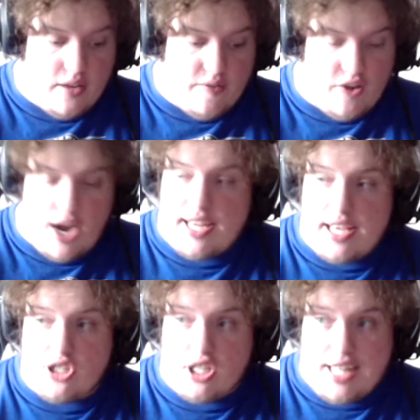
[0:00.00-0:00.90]

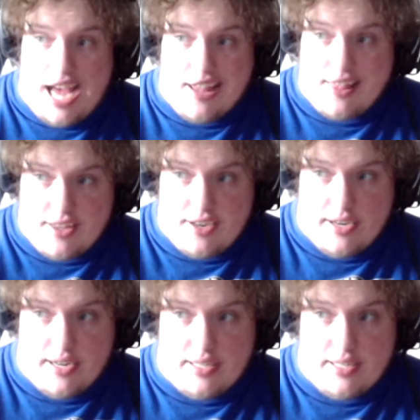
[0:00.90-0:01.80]
Friday, July
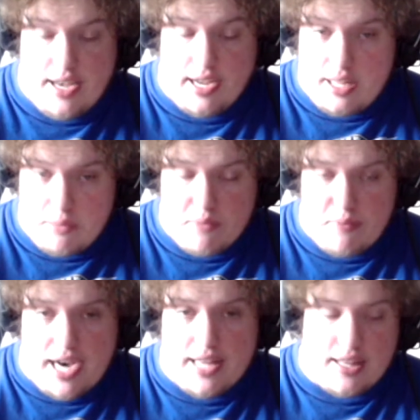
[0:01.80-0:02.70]
3rd, and keep in
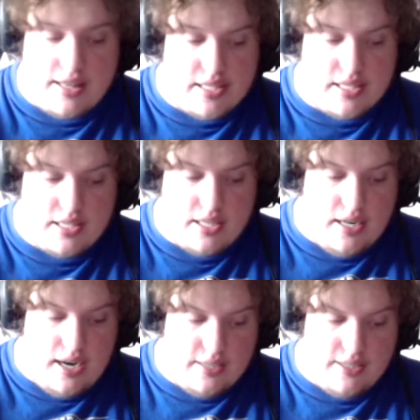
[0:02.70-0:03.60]
mind that this is
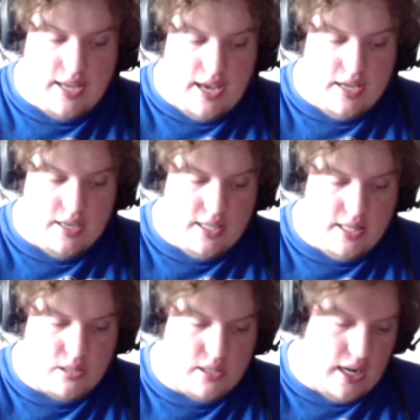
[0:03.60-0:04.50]
a
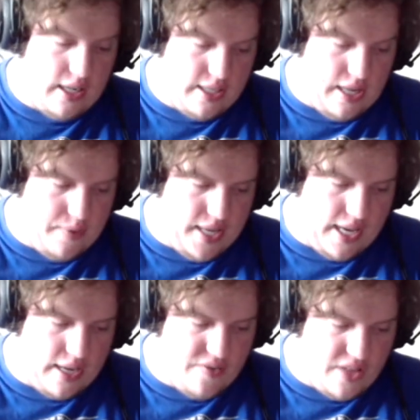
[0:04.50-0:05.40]
holiday
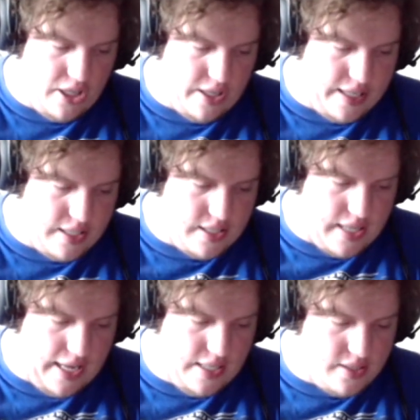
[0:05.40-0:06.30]
weekend for the United
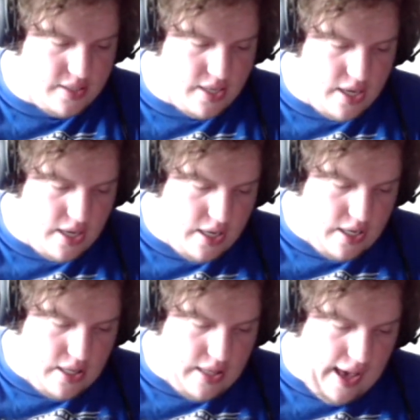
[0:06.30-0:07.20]
States.
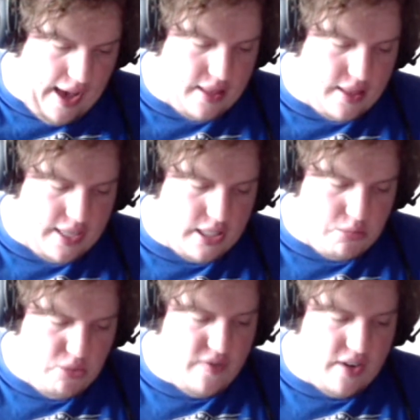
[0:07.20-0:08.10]
They had things
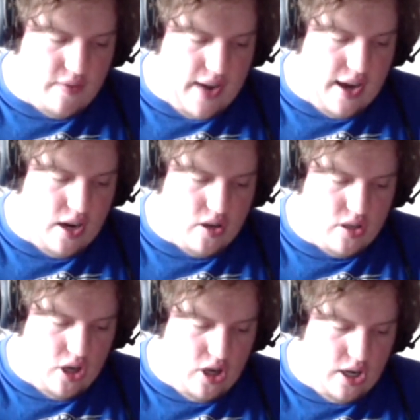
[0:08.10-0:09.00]
moving around
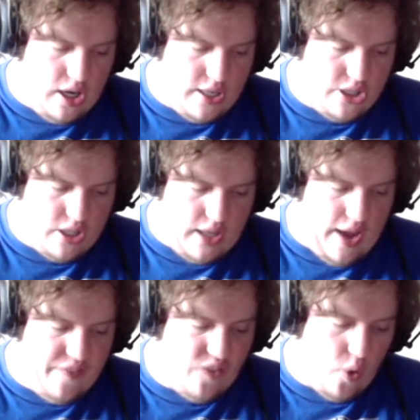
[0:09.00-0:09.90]
on July
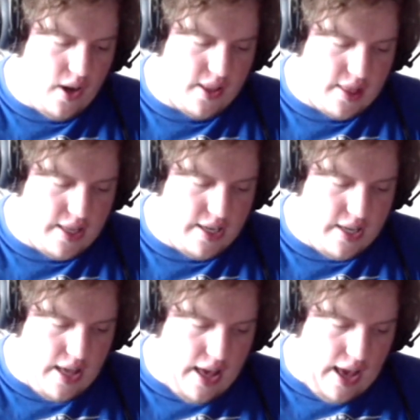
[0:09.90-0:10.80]
4th,
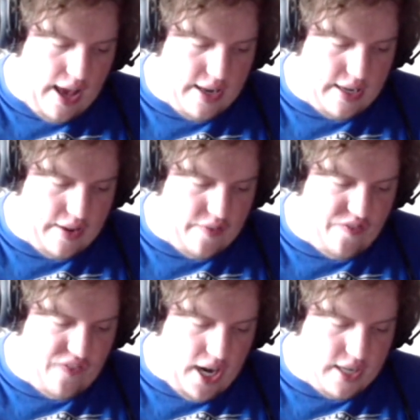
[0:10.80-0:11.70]
and it
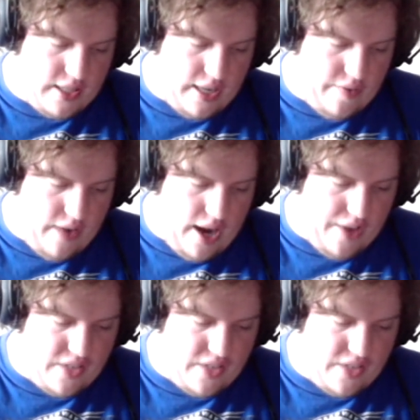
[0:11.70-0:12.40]
finally arrived